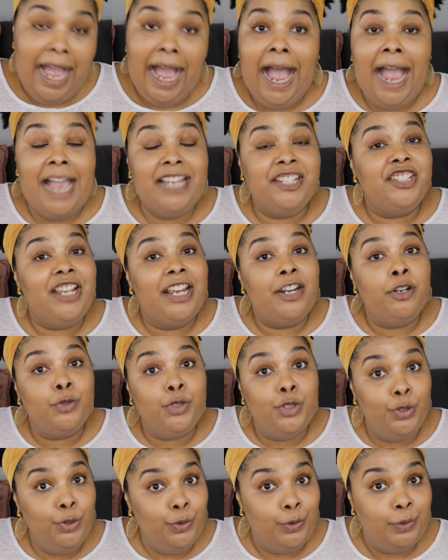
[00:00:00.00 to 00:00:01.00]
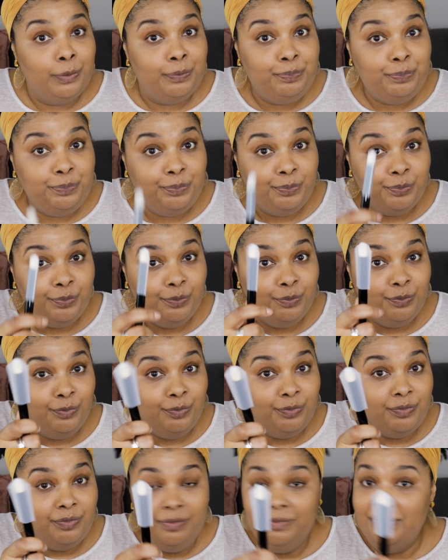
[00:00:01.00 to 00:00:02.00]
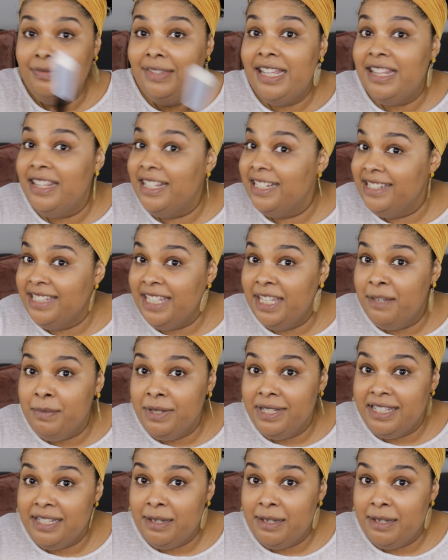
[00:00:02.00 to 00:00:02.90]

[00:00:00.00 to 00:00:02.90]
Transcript: Eyeshadow 2. Let's keep it